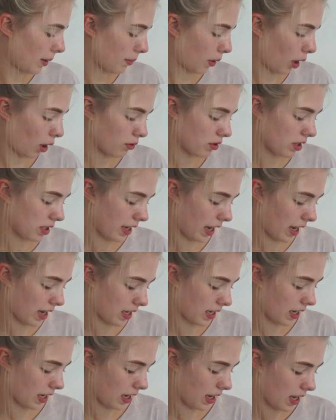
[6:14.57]
I'm going to
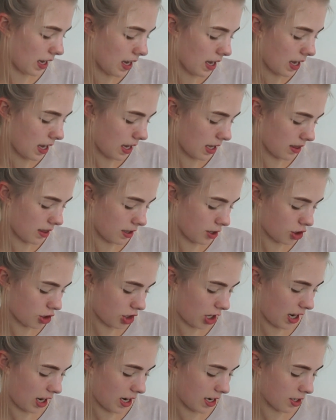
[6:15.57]
take it in the
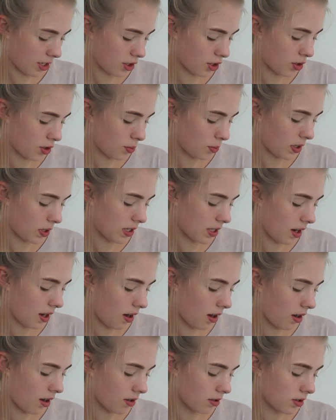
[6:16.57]
shade
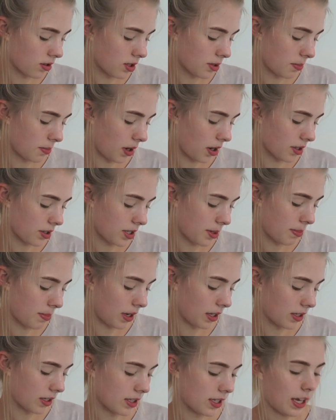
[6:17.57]
Sweetheart, Smarty
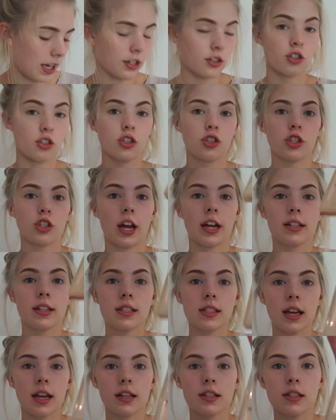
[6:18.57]
Pants and Jet
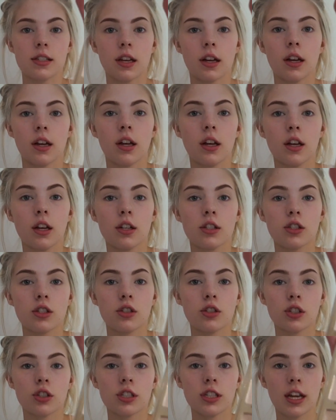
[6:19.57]
Setter. So
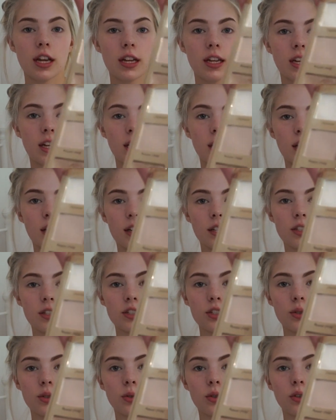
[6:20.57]
just taking it
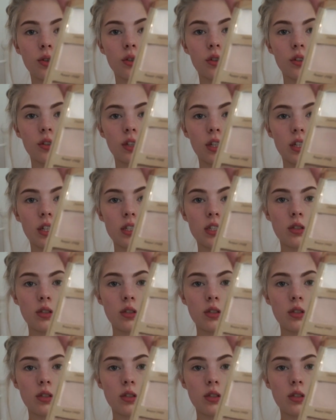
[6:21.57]
into all these